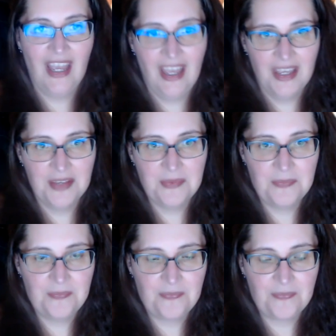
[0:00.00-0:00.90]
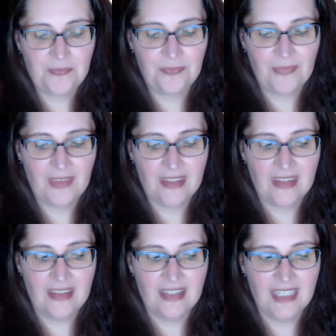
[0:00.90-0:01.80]

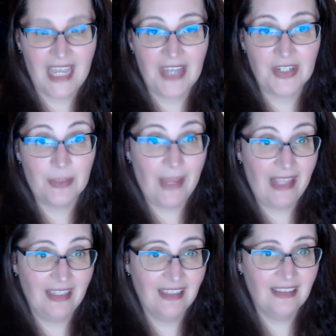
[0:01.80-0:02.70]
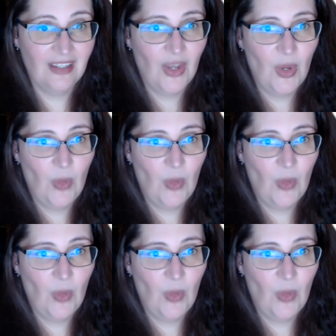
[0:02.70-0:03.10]
Tatterdemalion,